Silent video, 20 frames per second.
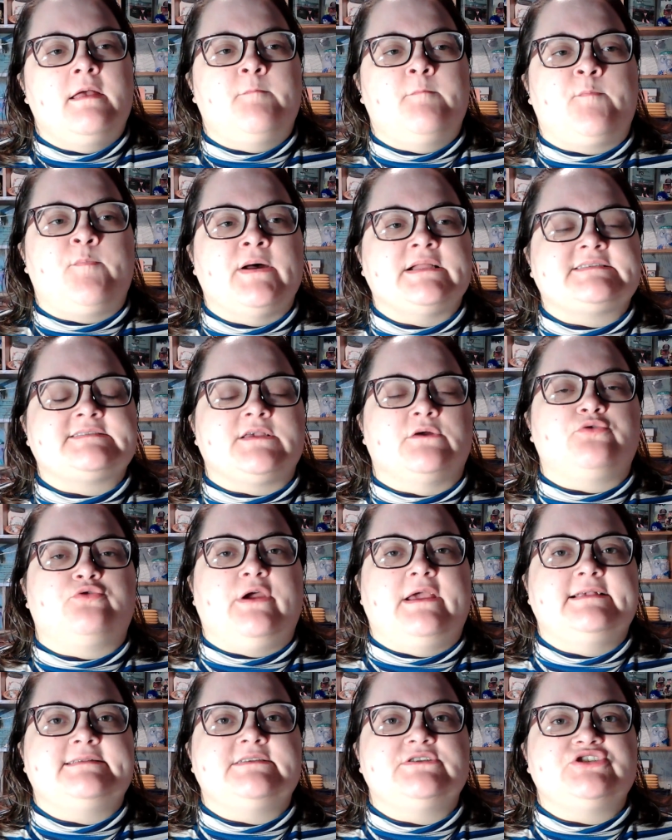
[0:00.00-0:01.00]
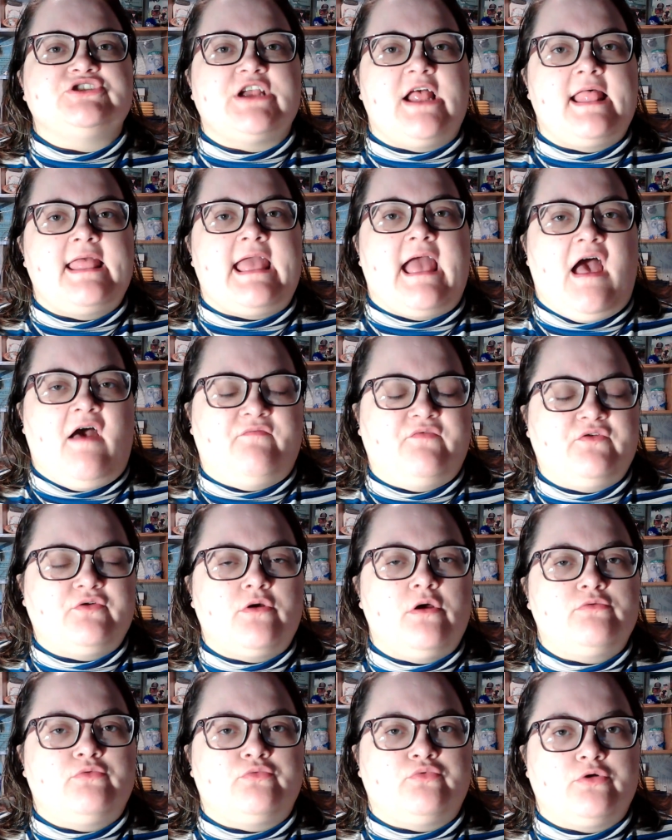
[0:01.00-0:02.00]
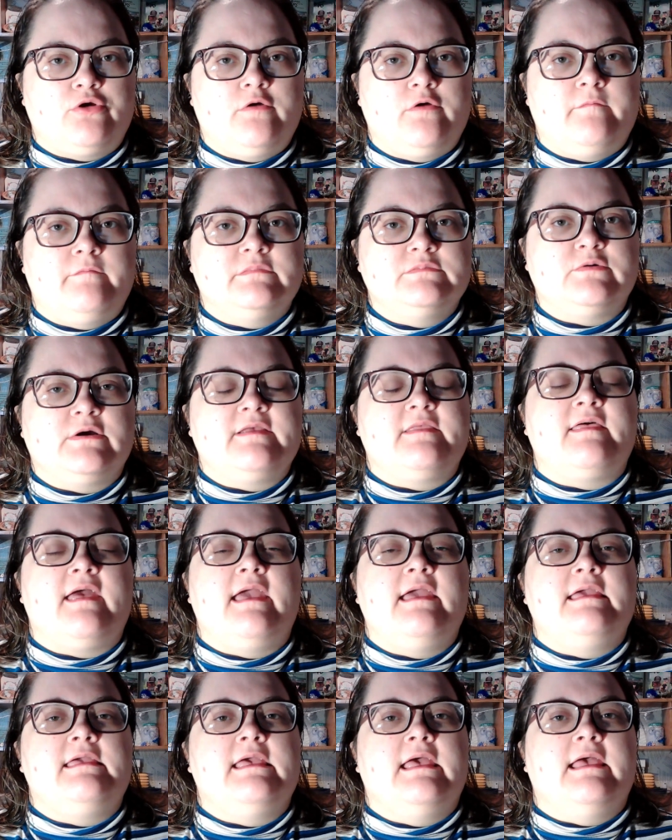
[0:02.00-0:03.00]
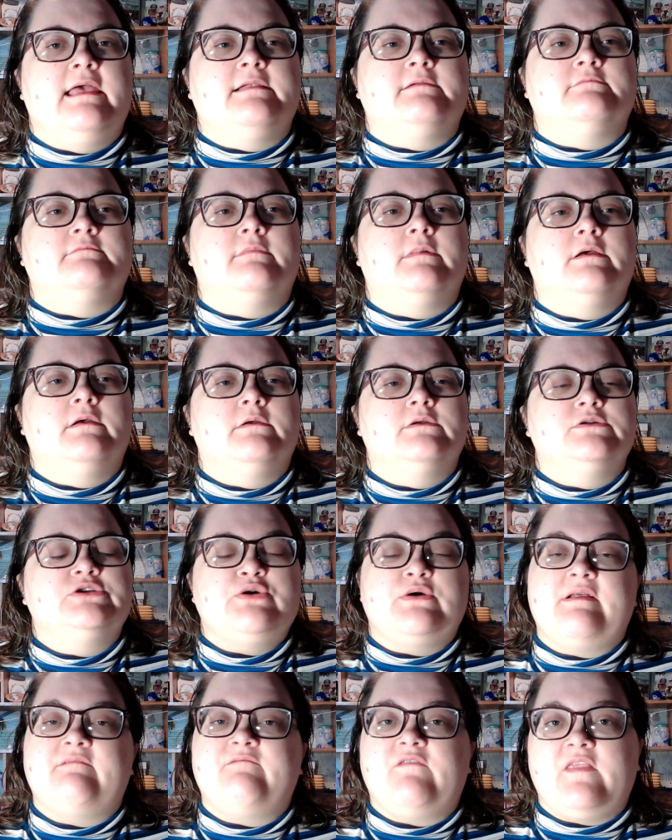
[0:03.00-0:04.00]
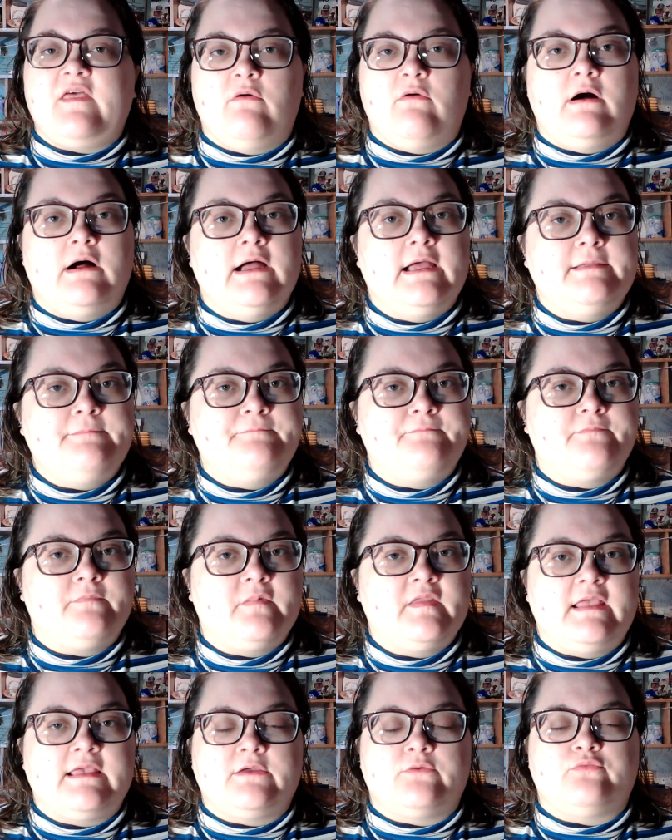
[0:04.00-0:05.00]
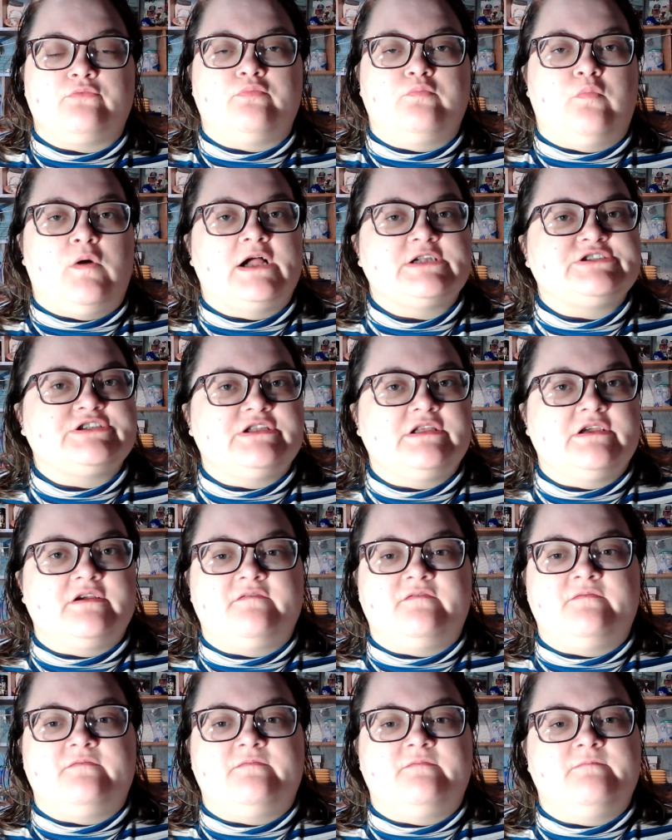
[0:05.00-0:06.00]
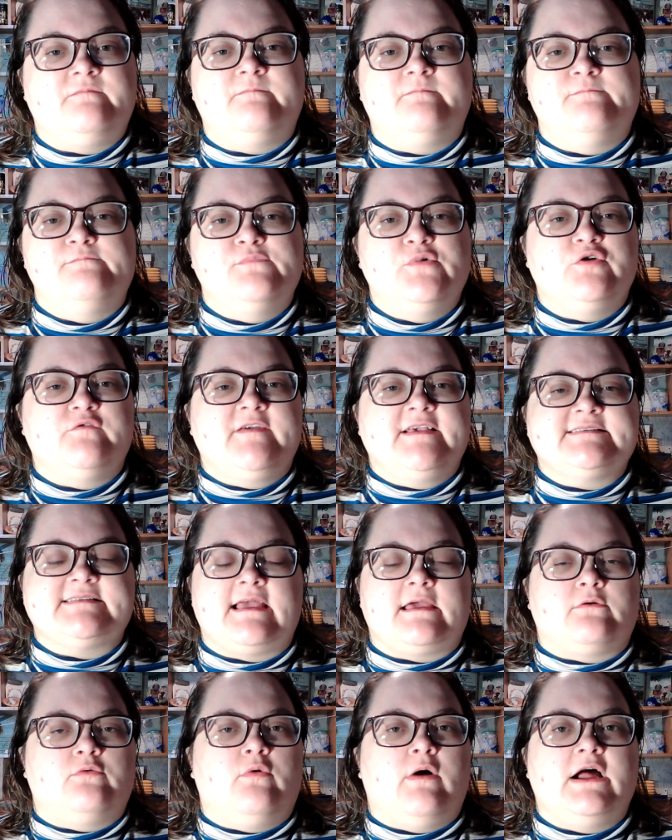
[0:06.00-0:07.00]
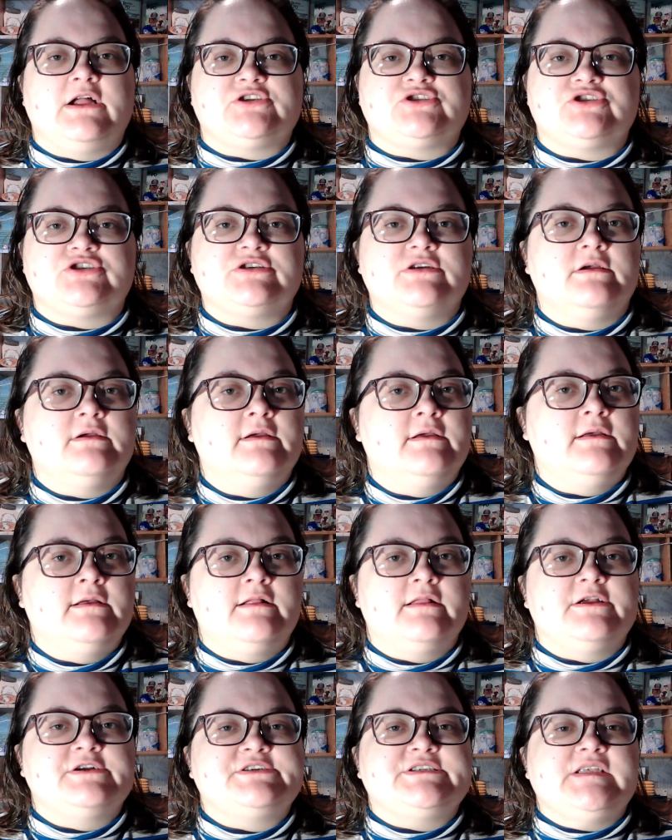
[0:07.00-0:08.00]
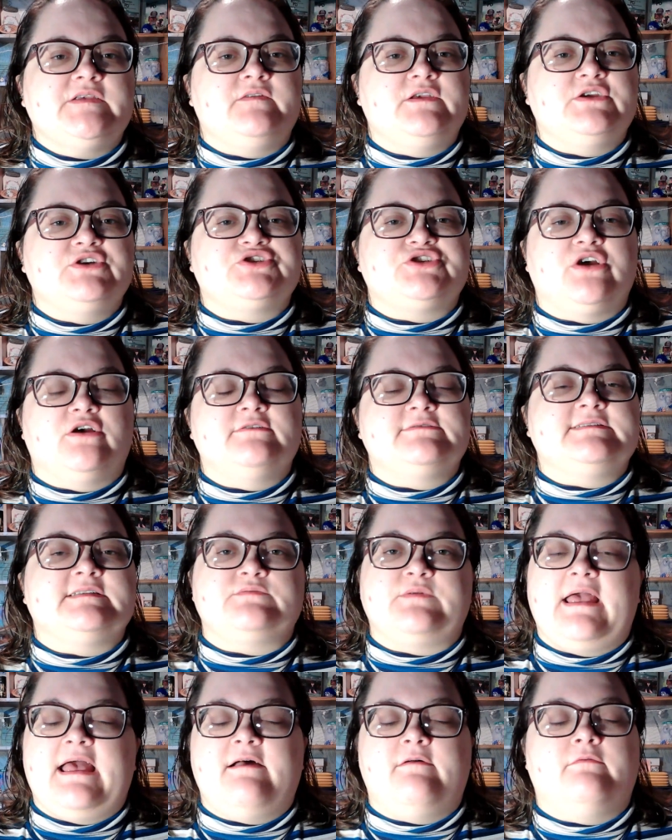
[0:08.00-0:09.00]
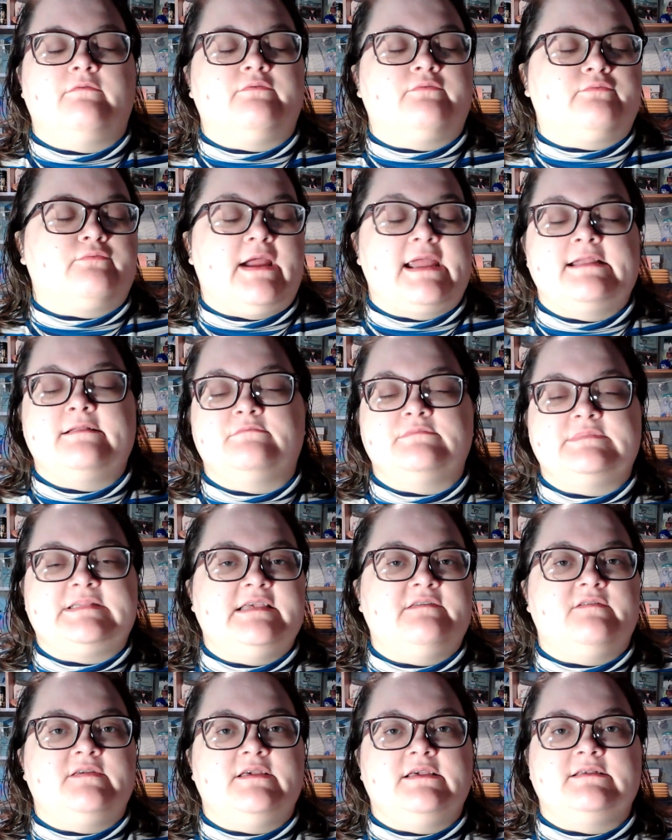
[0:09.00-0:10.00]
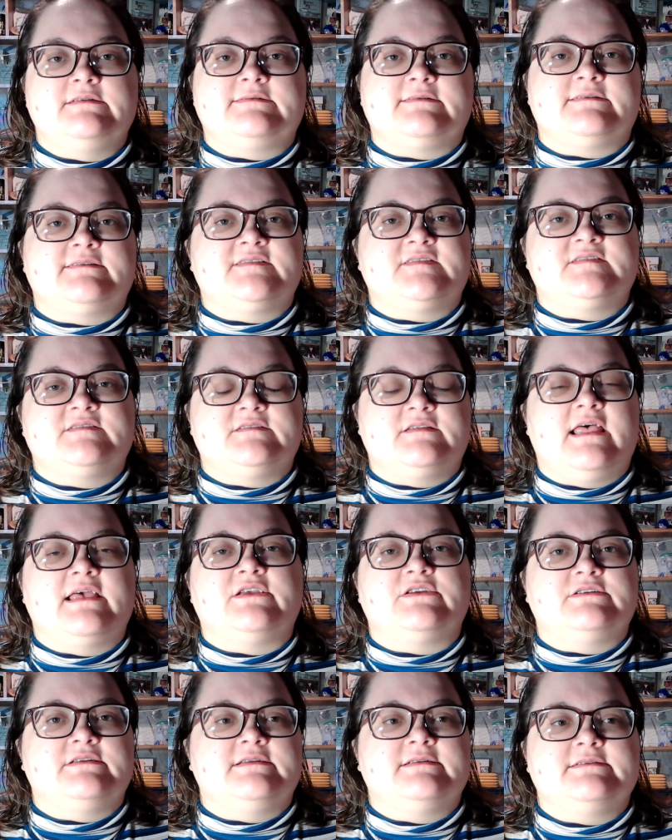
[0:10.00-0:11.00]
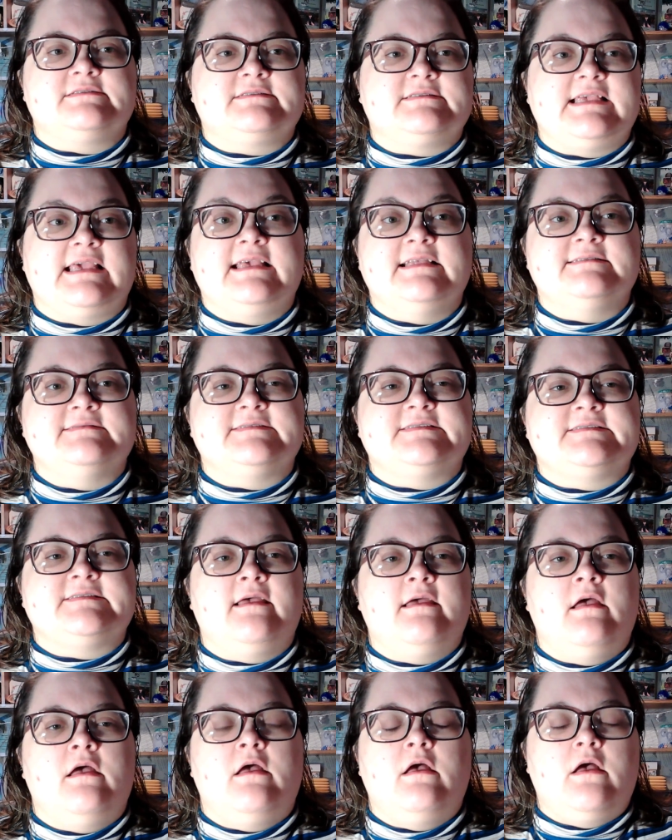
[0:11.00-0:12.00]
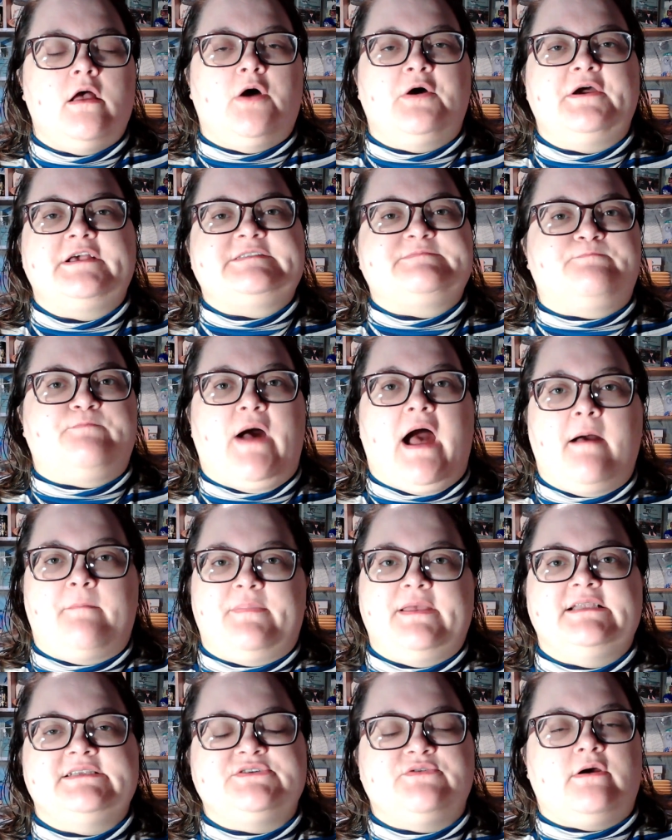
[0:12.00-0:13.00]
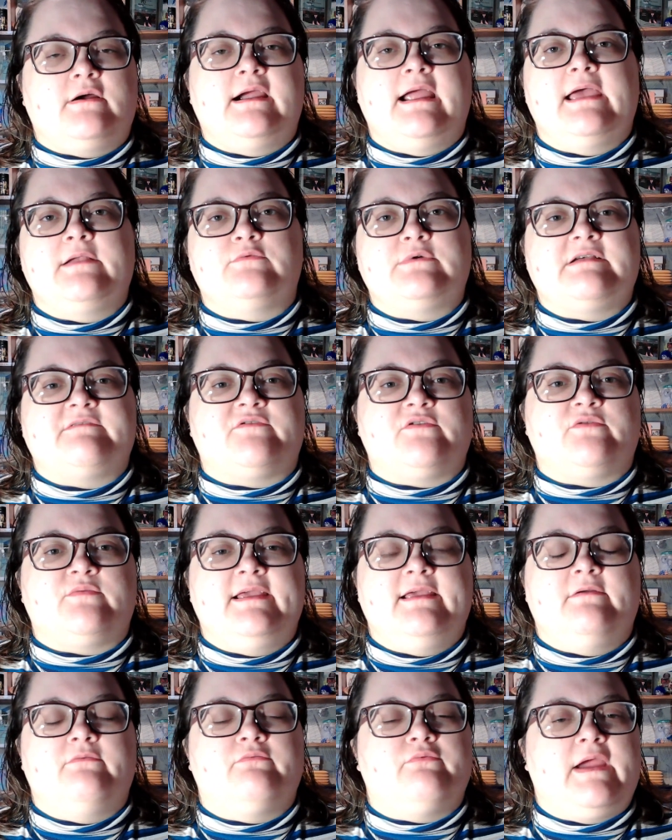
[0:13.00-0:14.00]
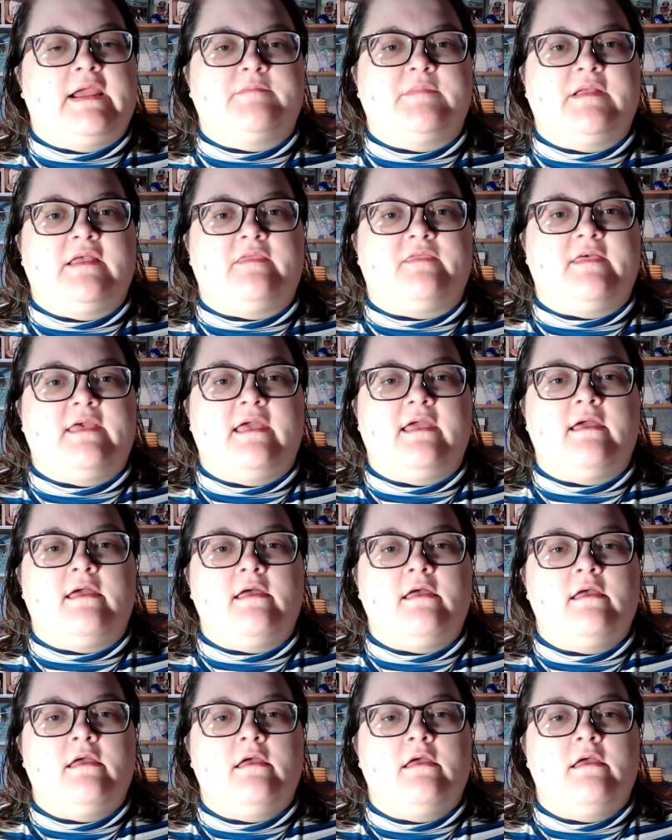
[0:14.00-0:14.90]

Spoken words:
But so Grace and Shelly have their own room where they can do whatever they want. They can watch their movies, they can watch their TV shows, because we have random TV, like, scenes always pop into our head whenever we randomly think.